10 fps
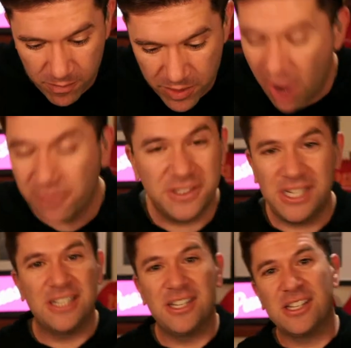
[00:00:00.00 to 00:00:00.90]
off
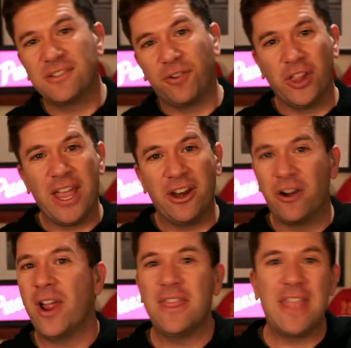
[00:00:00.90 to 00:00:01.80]
season is for
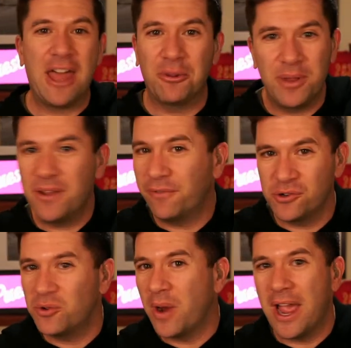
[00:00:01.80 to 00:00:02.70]
later, and that'll be for
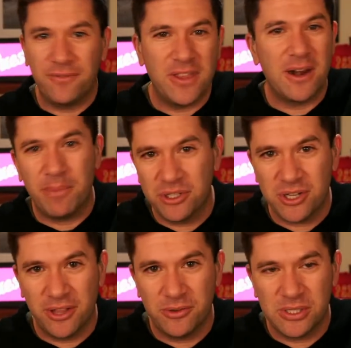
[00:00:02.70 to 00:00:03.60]
draft and a bunch of
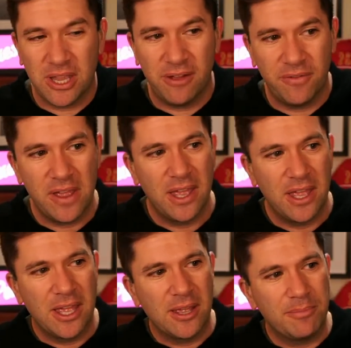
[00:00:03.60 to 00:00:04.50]
other stuff.
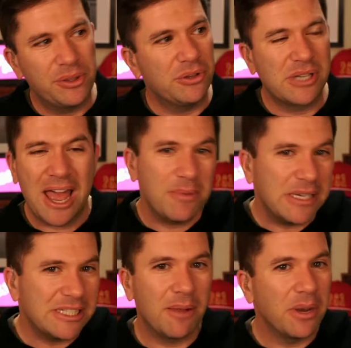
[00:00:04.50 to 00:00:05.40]
But there's got to be
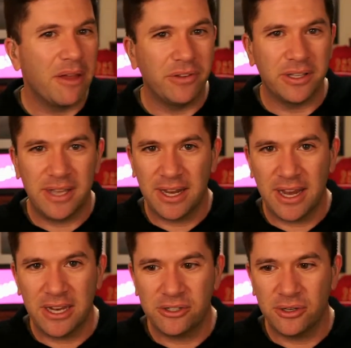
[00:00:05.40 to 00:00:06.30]
some level of
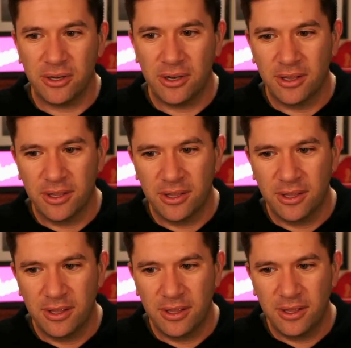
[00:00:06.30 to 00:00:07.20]
dedication
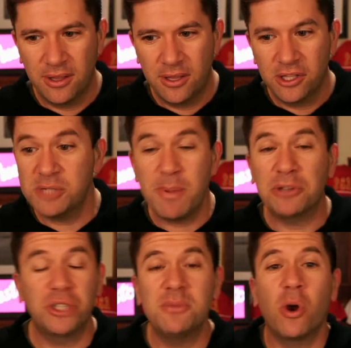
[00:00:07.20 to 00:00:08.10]
to
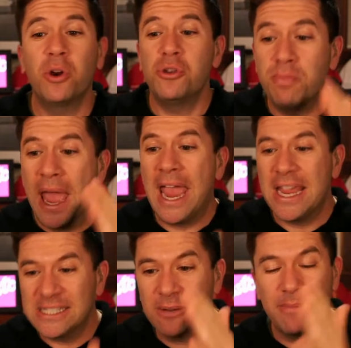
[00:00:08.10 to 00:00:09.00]
special teams, or you pay
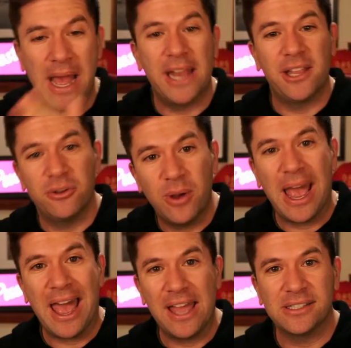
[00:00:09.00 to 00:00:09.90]
somebody who
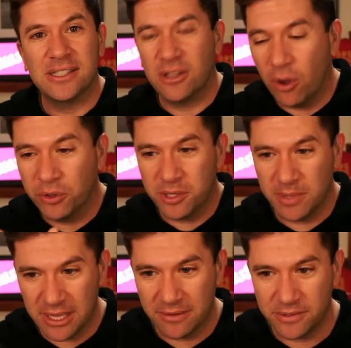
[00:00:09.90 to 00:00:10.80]
has the
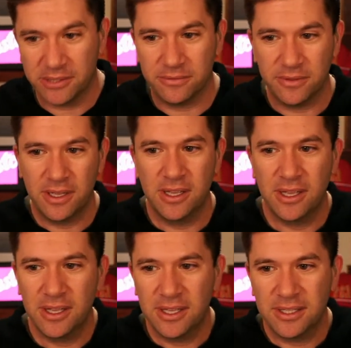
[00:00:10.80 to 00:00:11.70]
ultimate level of
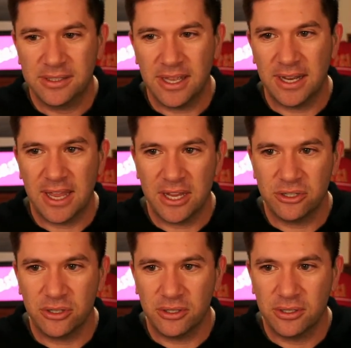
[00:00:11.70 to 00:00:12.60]

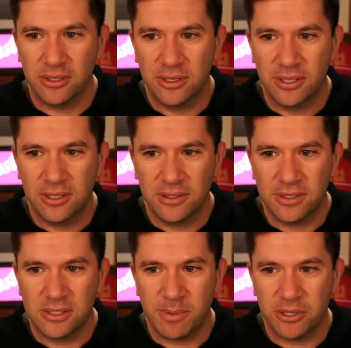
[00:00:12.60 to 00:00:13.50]
dedication to
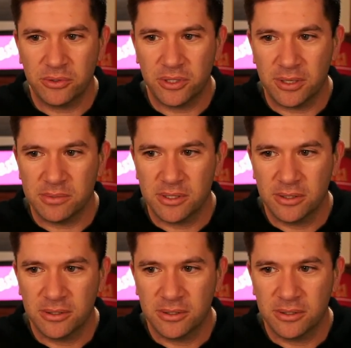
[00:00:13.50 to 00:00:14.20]
special teams.